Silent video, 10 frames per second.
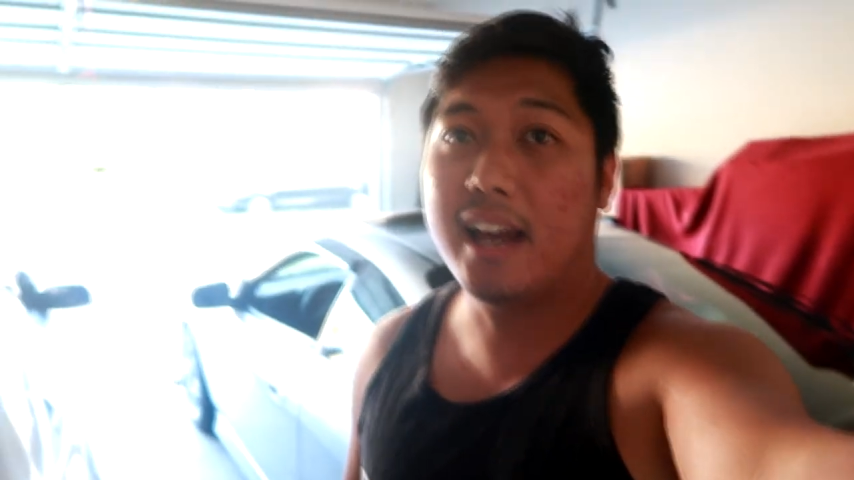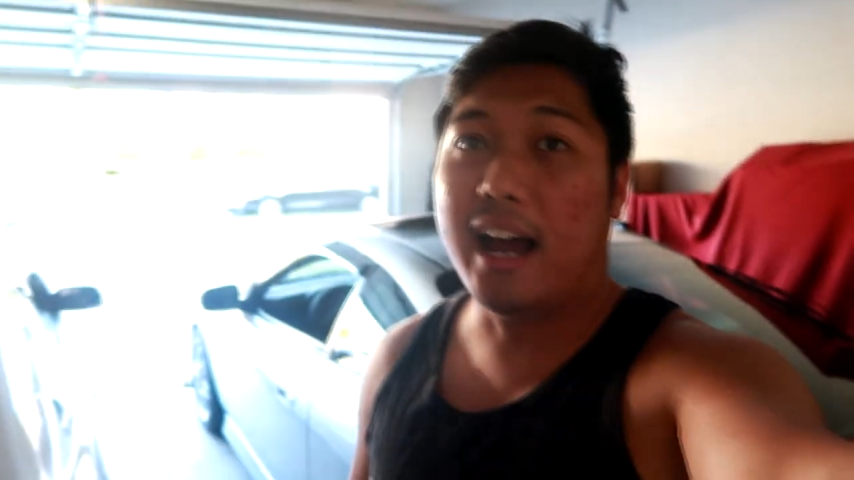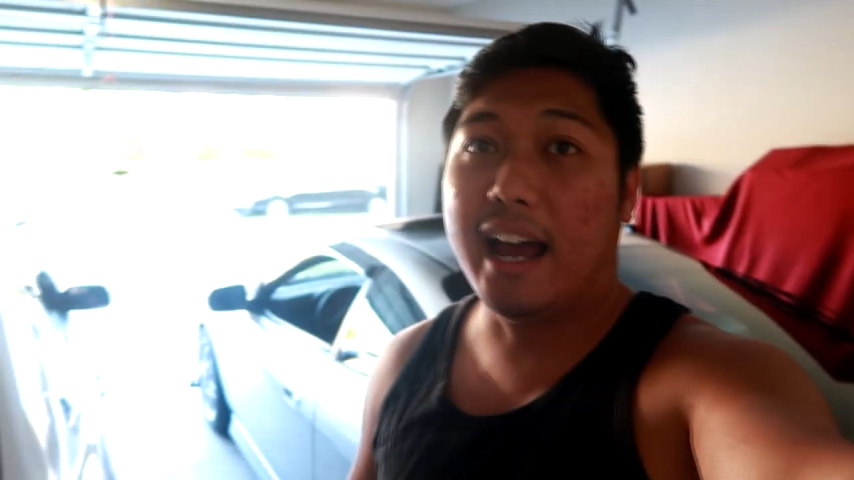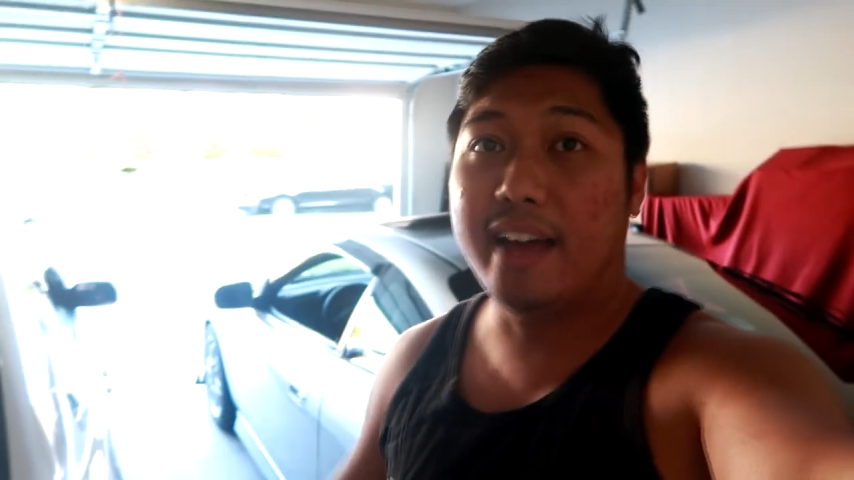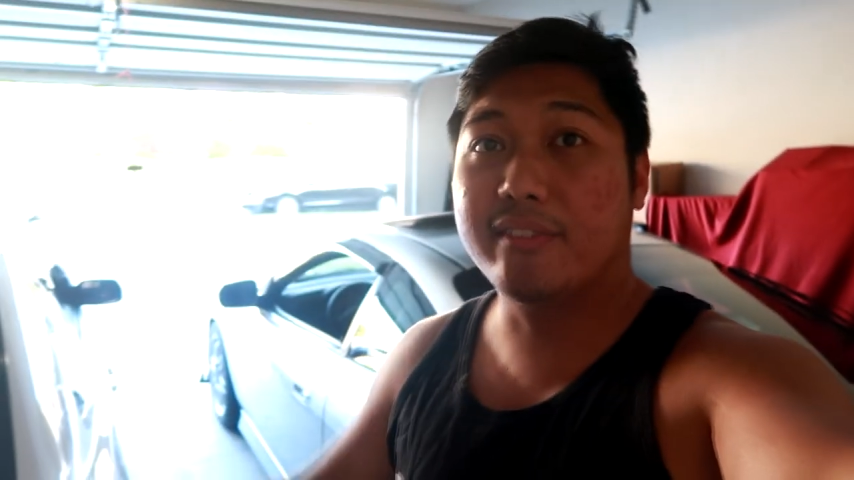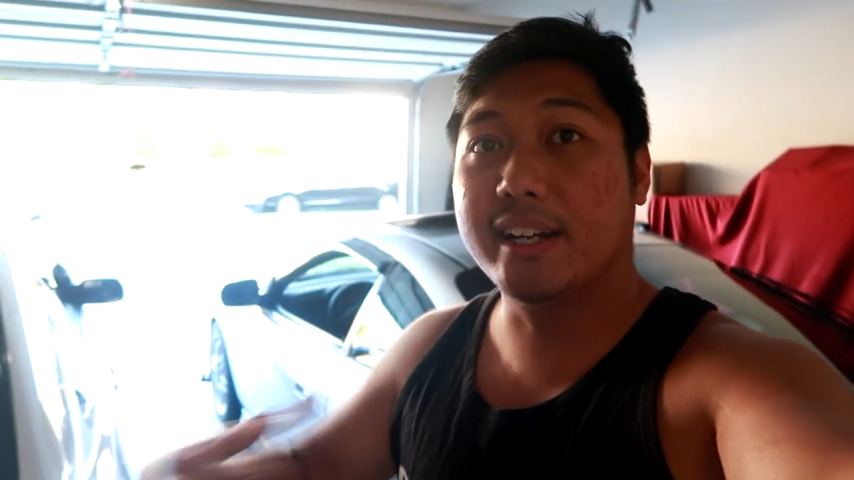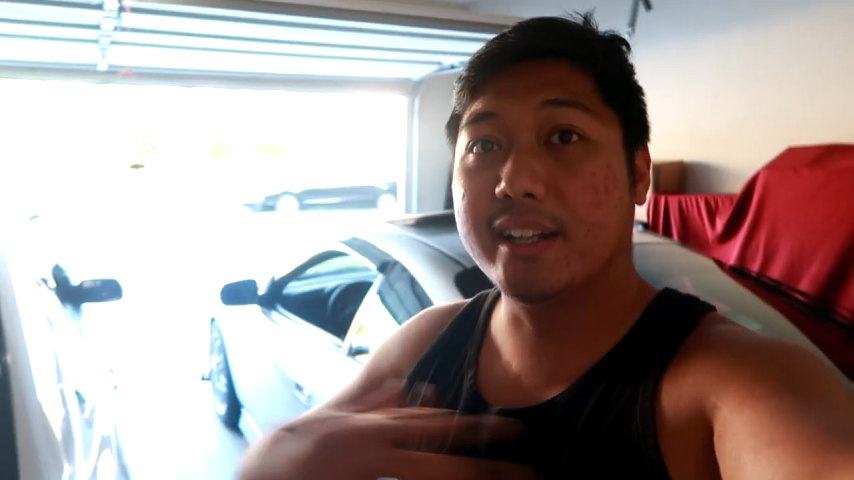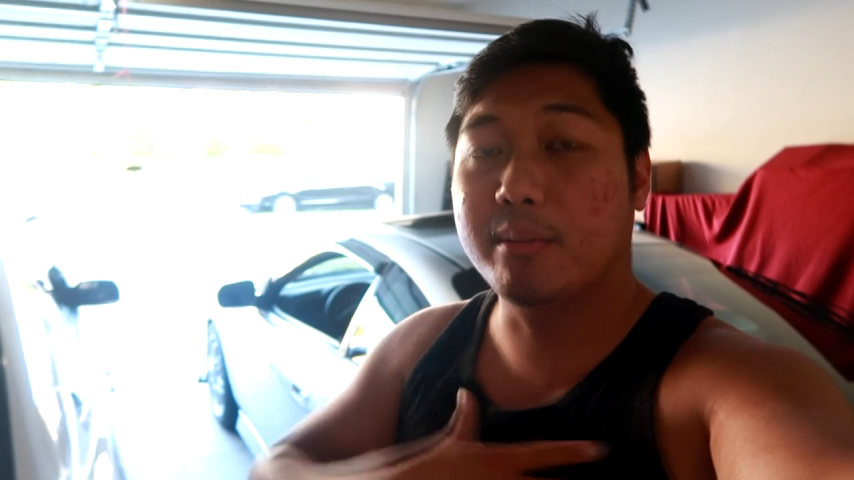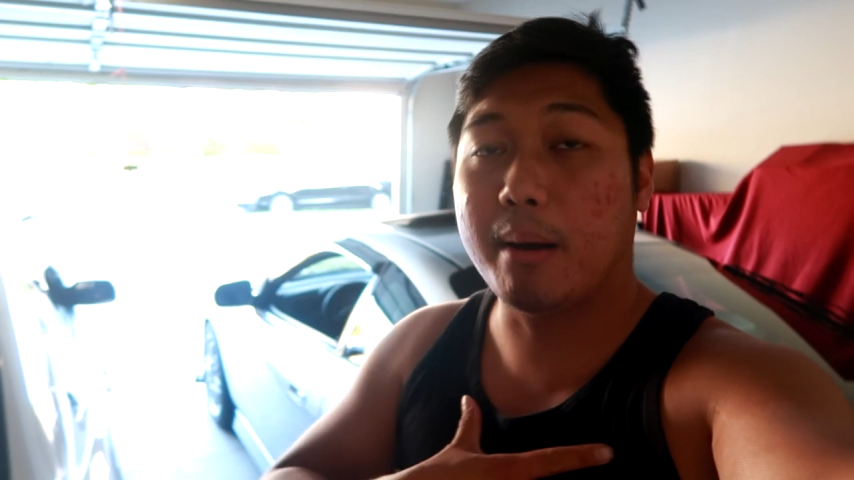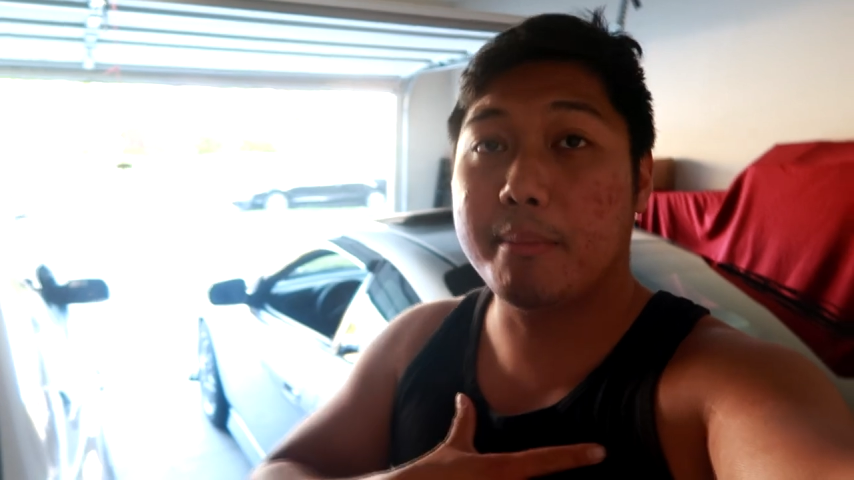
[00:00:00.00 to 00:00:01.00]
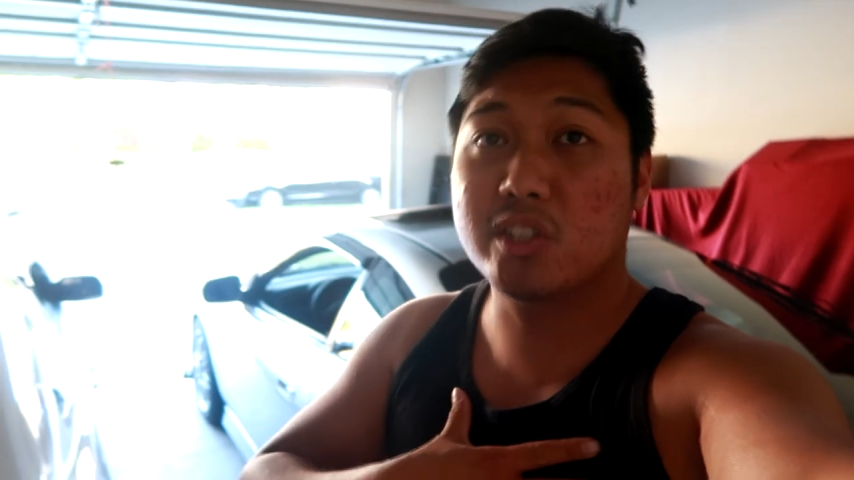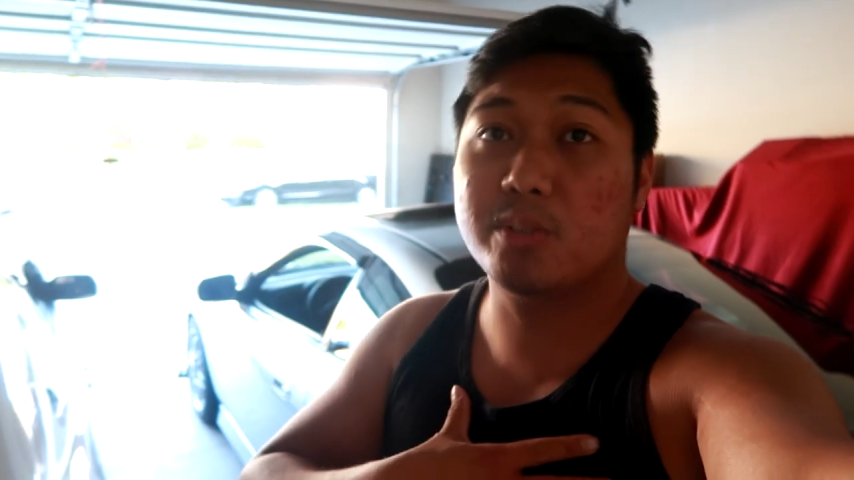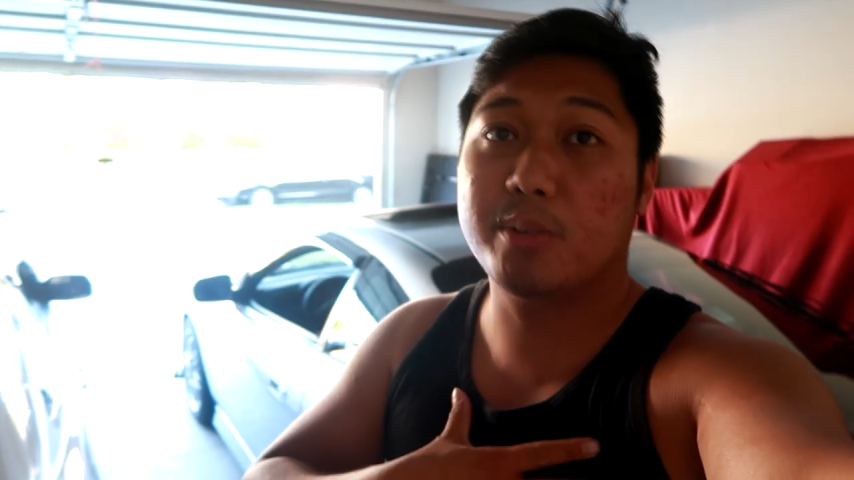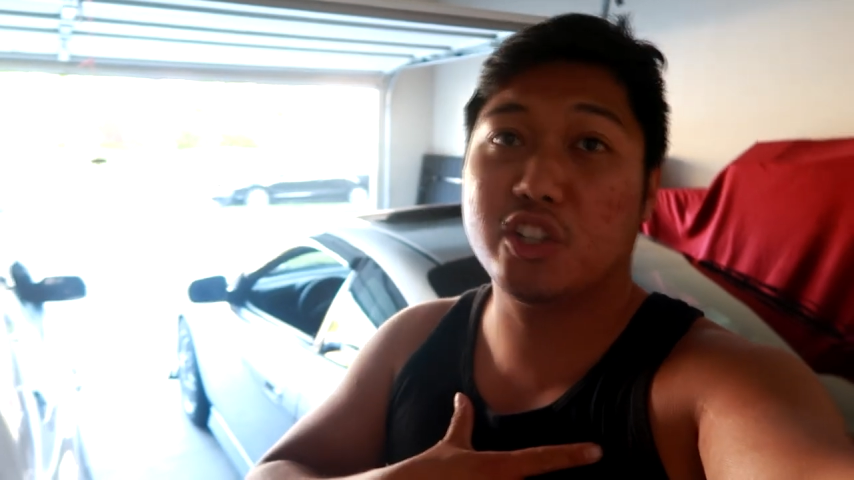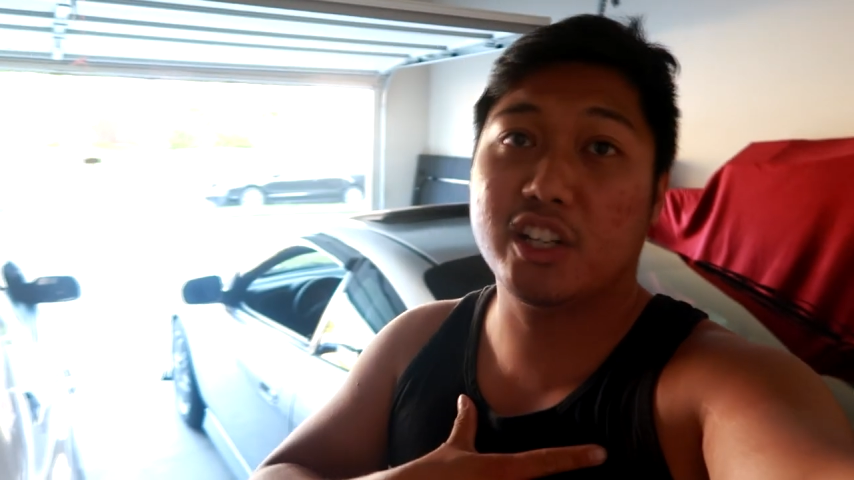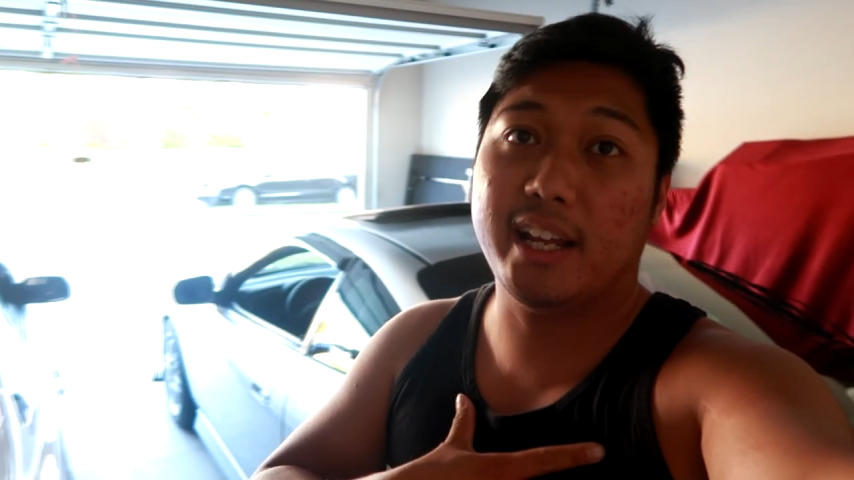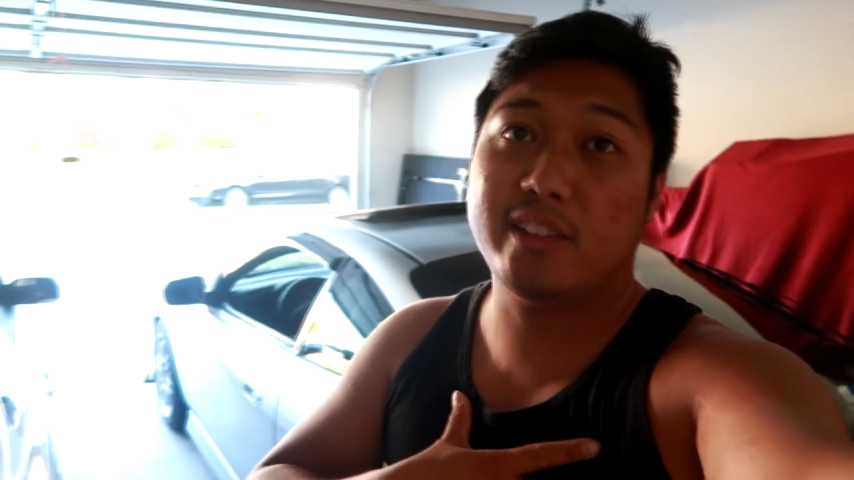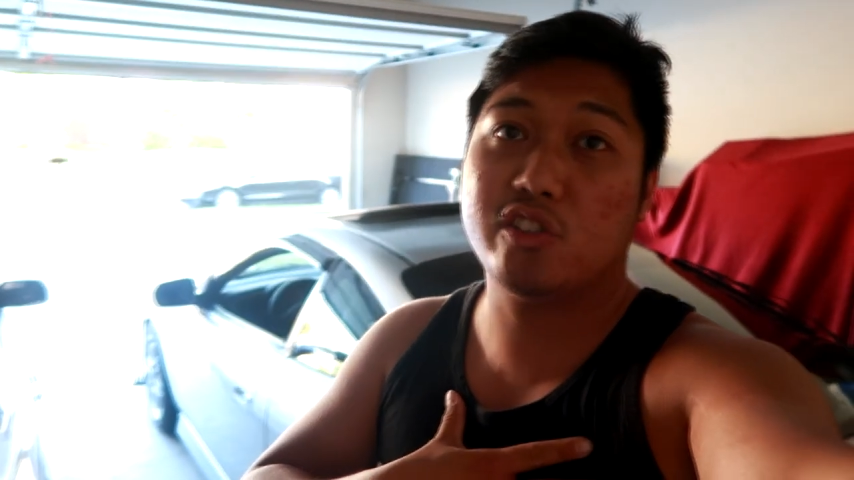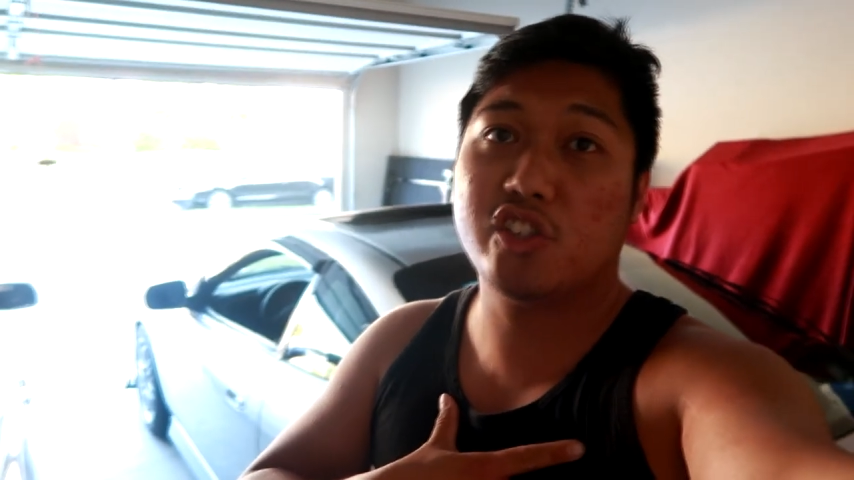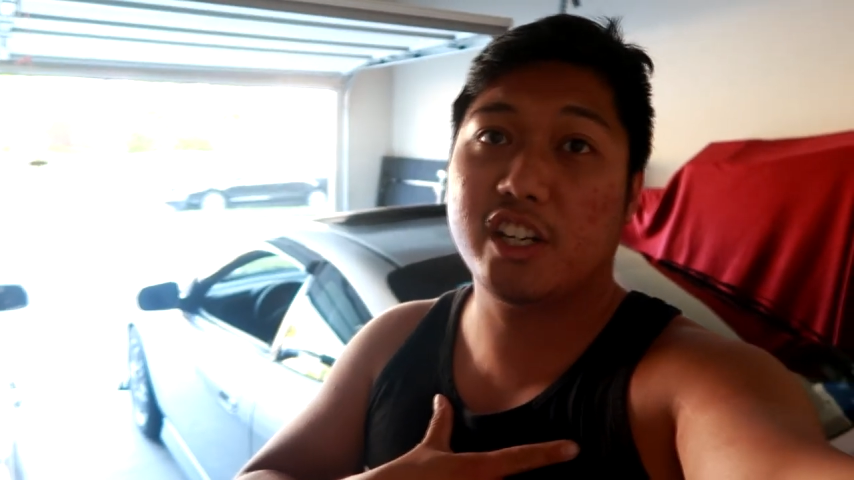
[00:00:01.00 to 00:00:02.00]
I have done it on my Mitsubishi
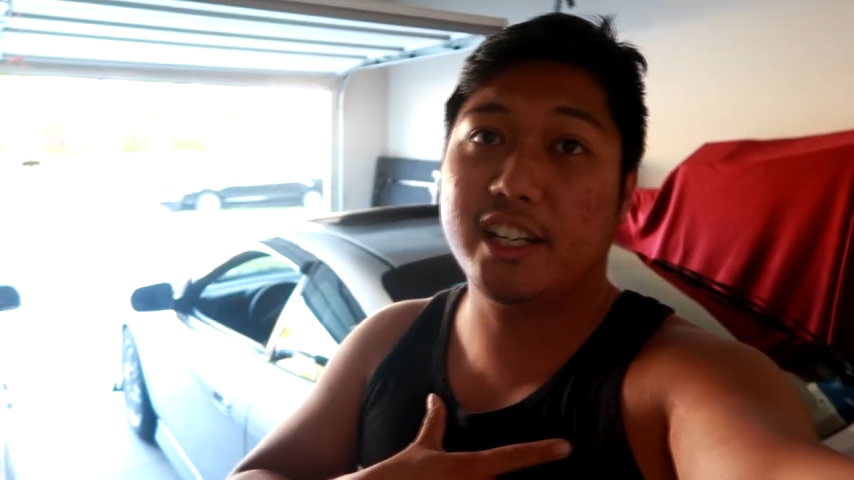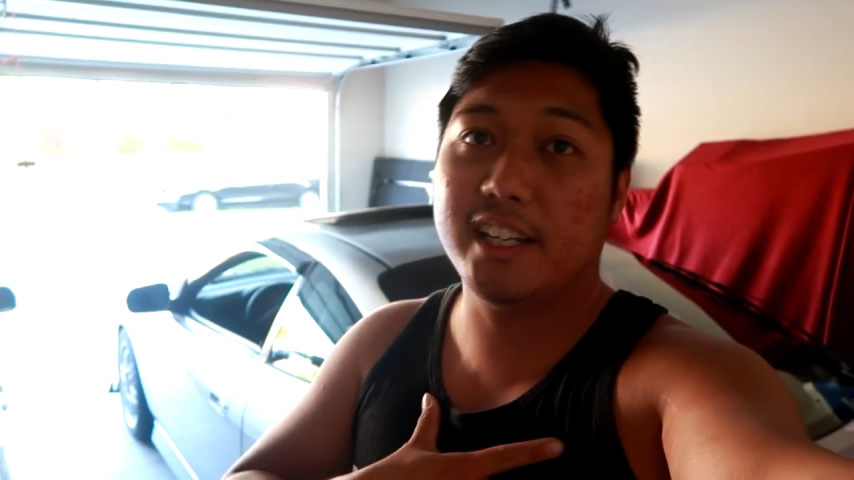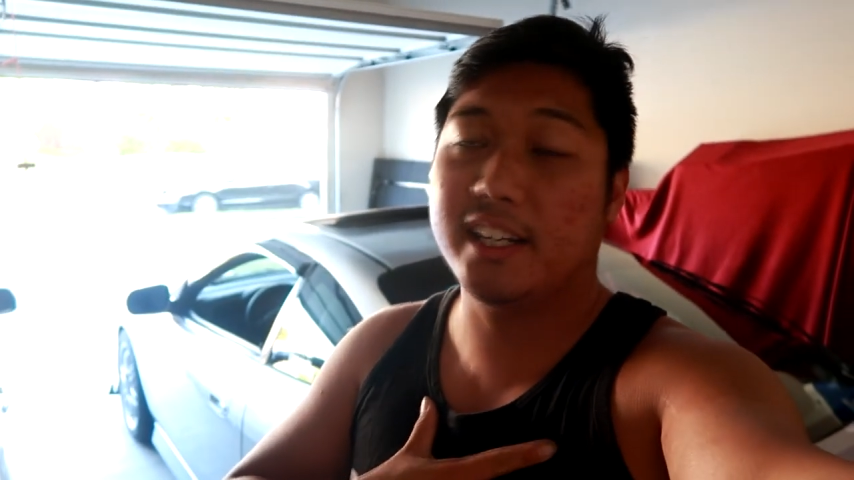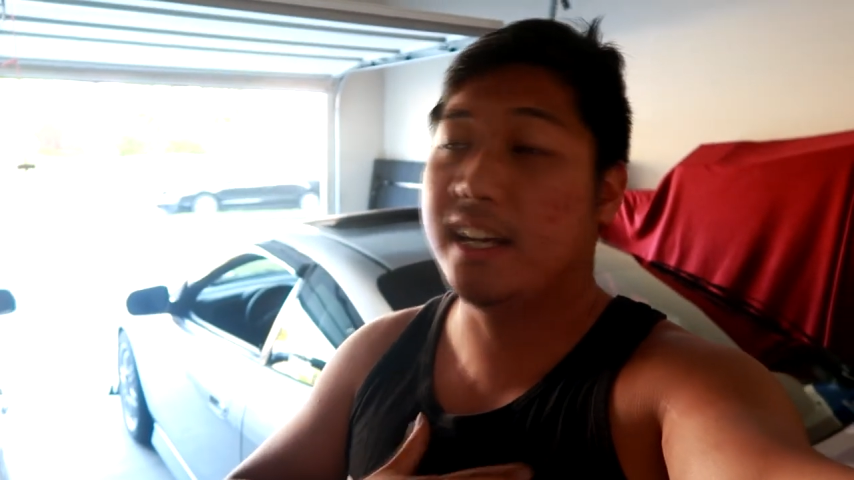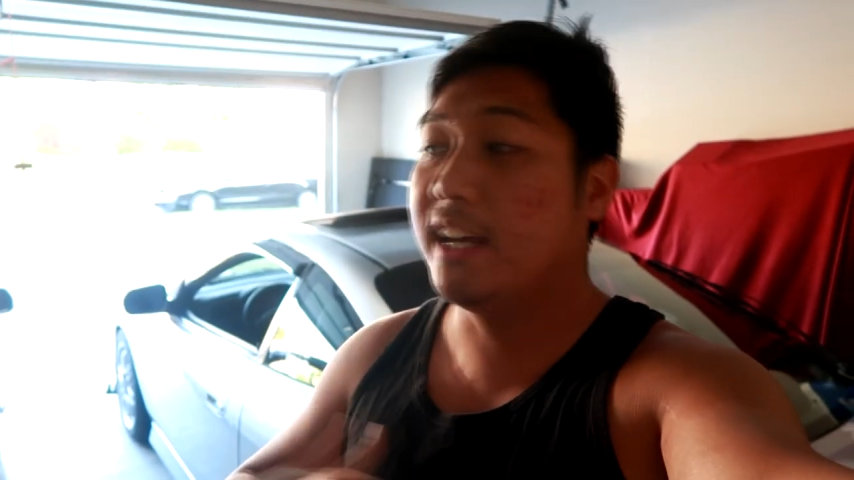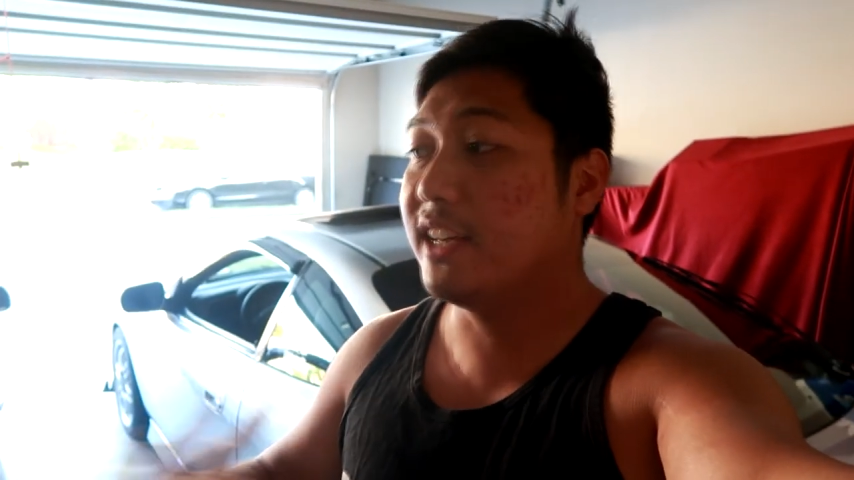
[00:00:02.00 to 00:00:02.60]
Lancer GT.